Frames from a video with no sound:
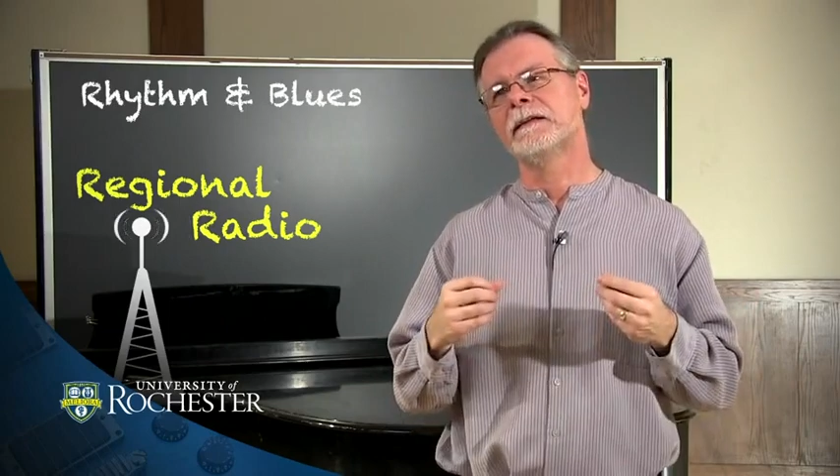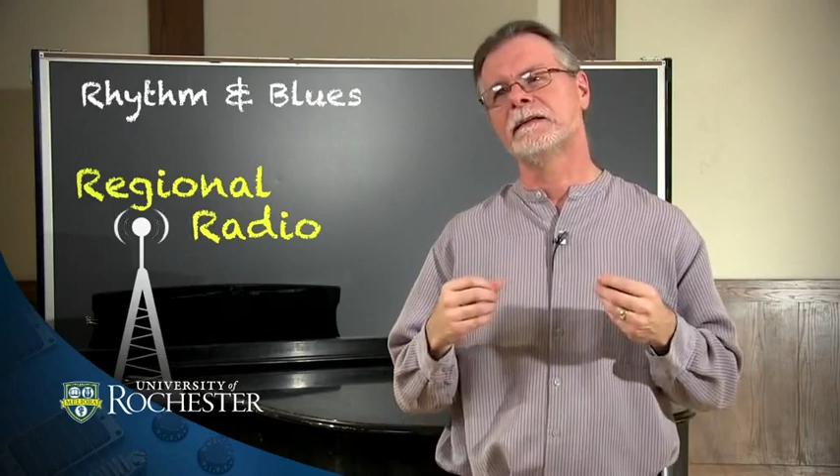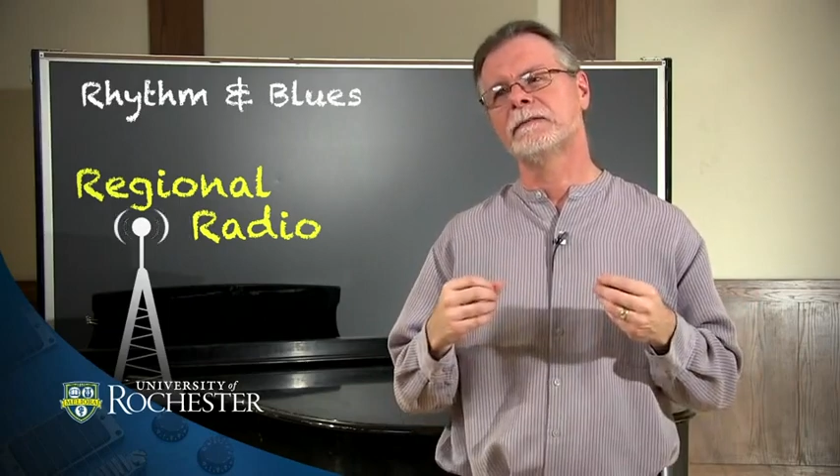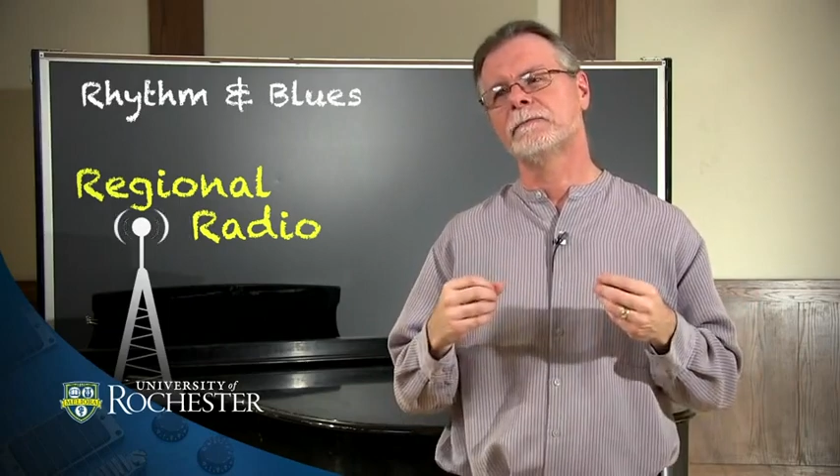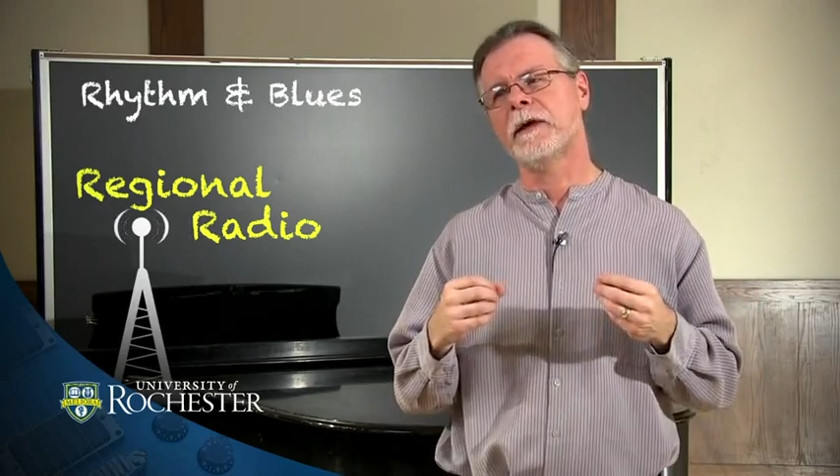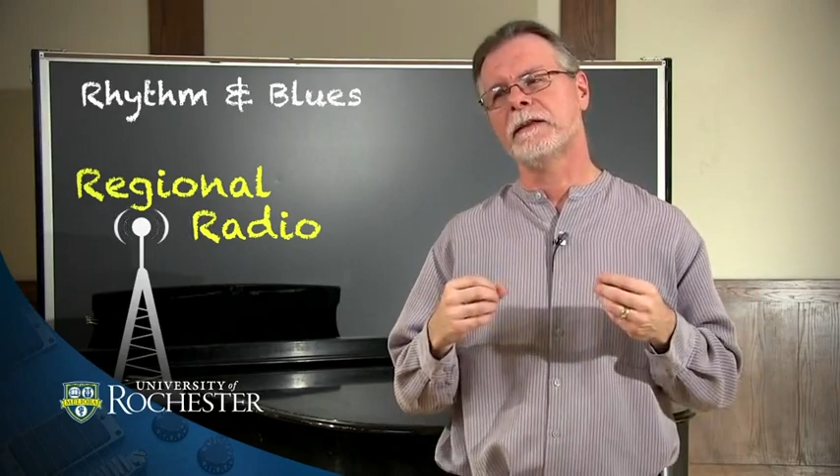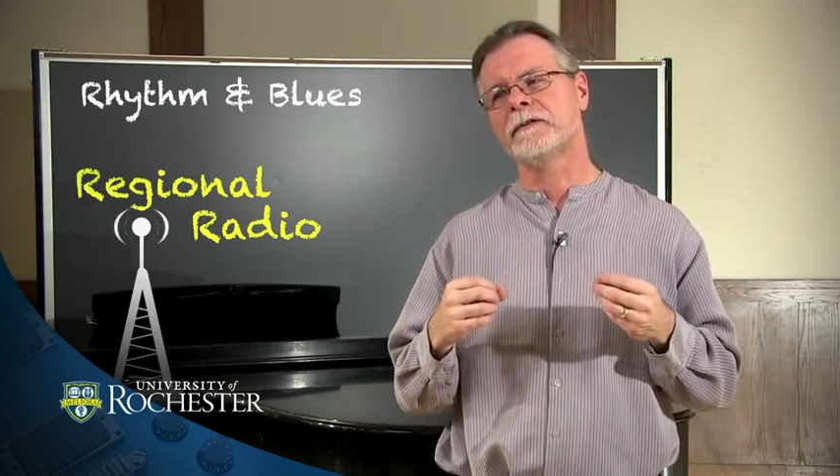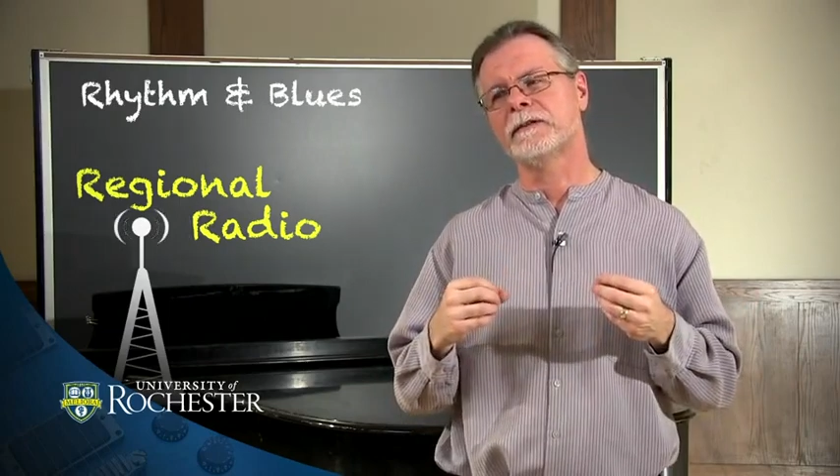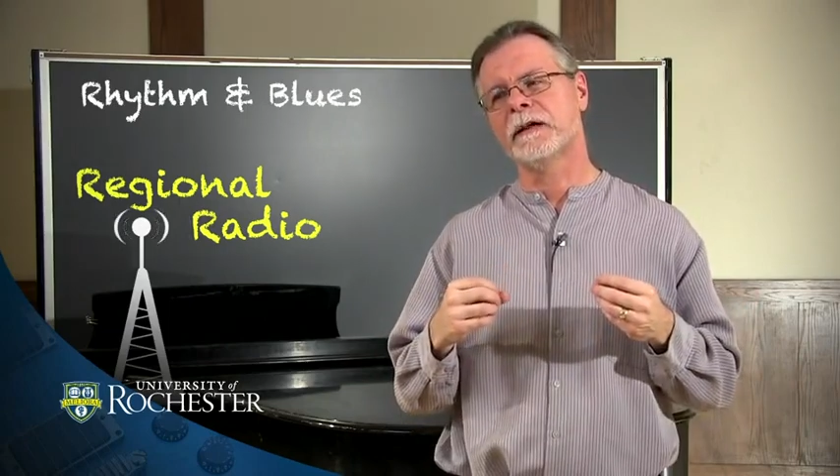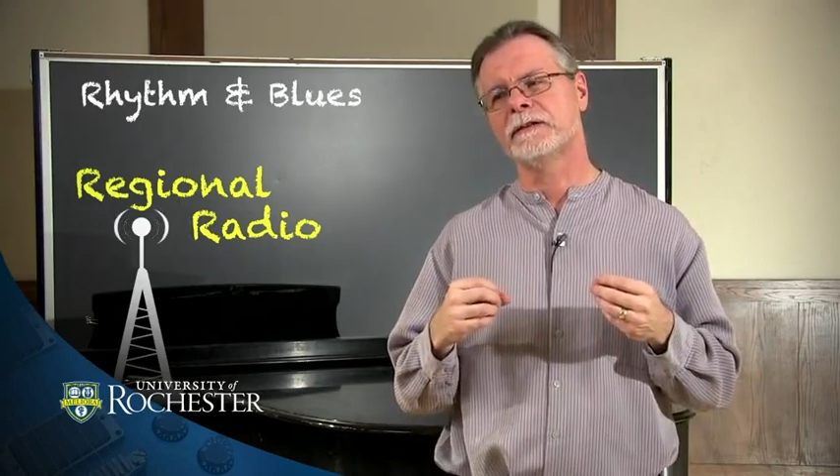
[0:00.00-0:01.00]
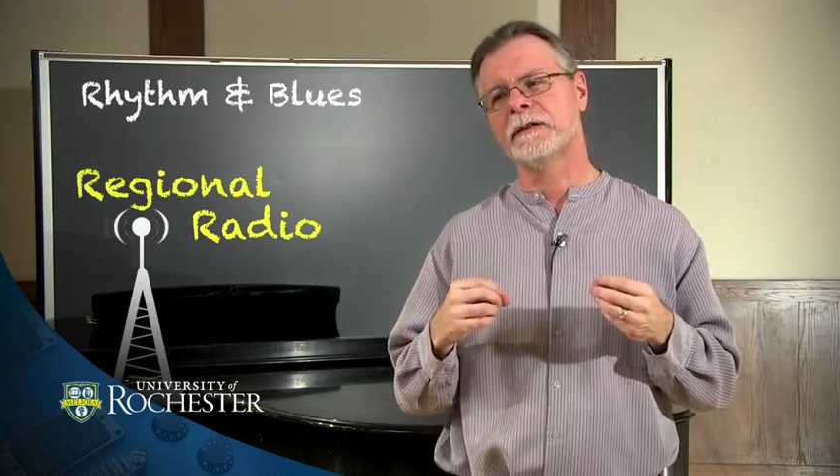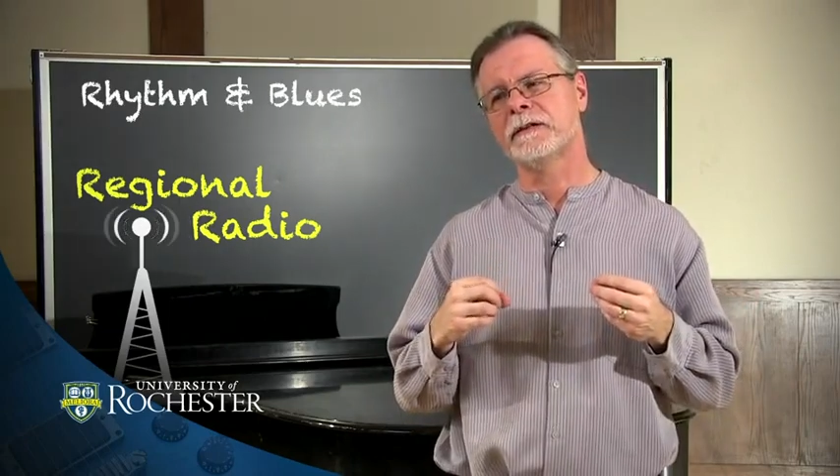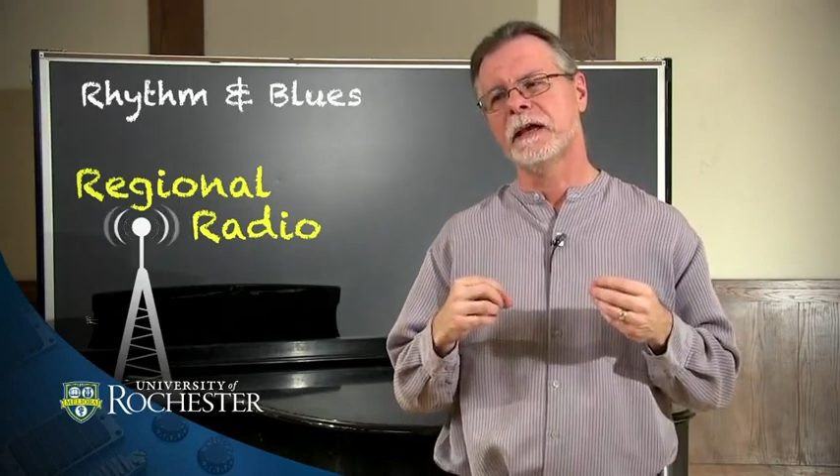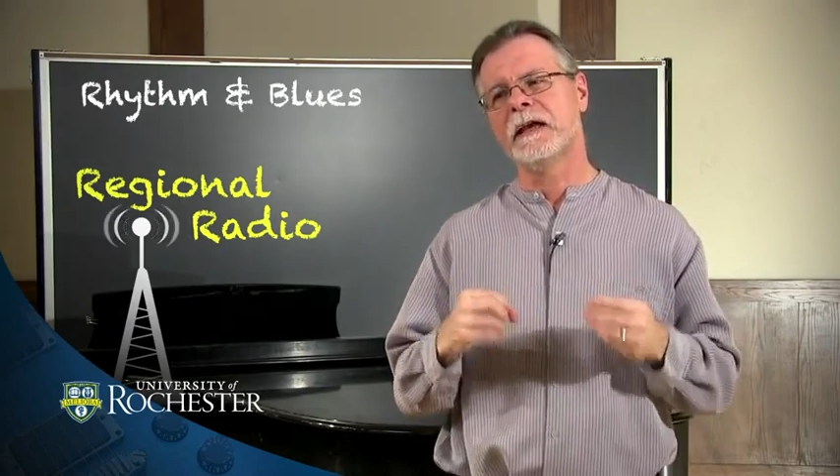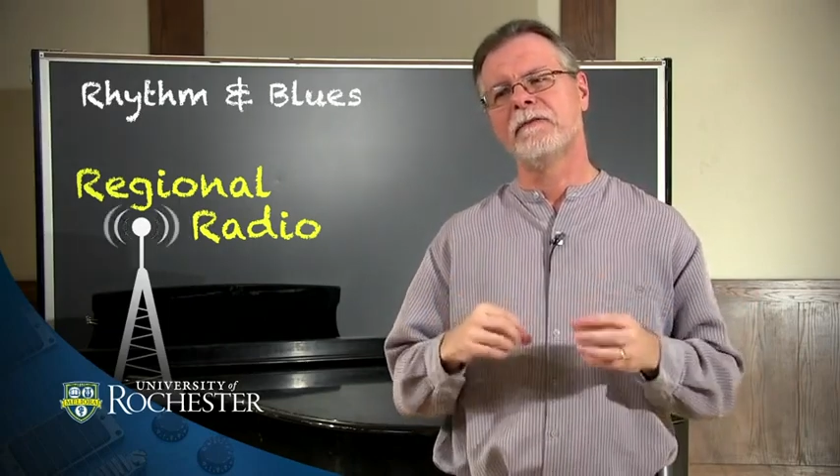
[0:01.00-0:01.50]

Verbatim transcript: these radio stations,